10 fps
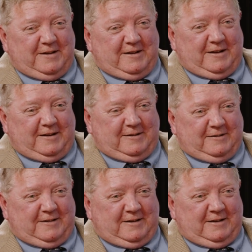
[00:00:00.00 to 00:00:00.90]

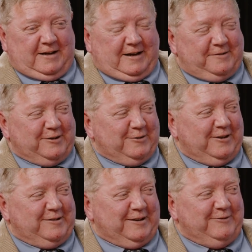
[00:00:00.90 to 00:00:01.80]

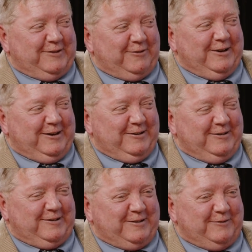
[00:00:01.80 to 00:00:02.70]
it's
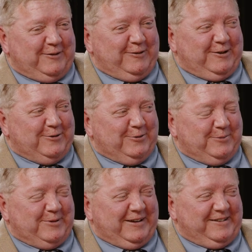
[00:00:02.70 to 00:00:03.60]
a very cool
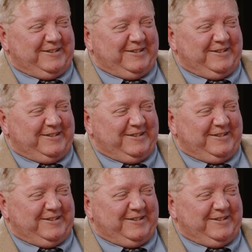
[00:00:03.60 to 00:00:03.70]
place. I